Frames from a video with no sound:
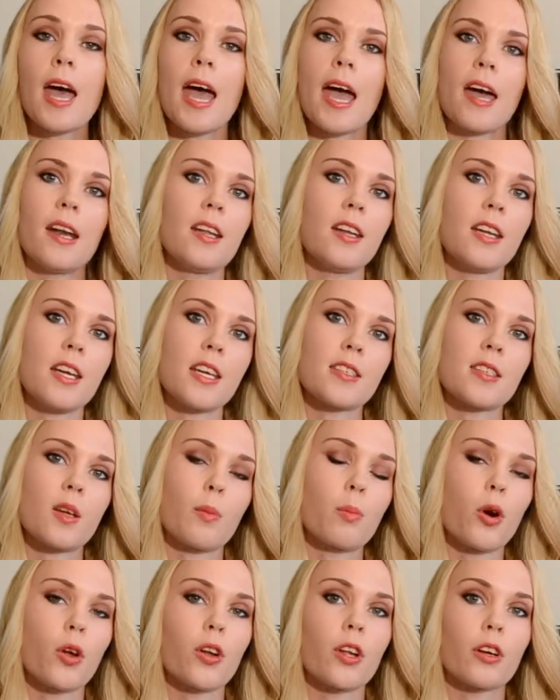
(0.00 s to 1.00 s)
and it is a
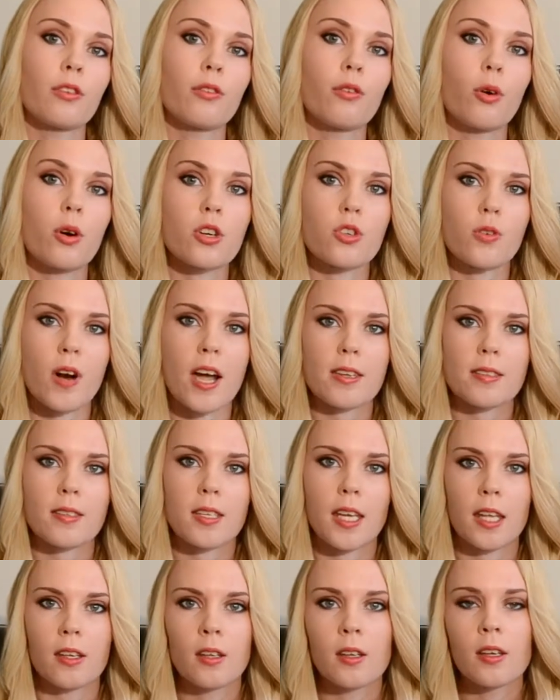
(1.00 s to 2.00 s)
product for dry
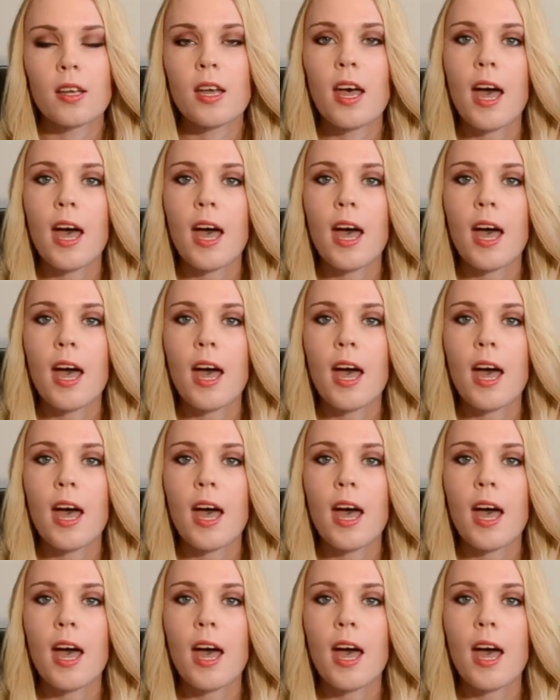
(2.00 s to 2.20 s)
skin.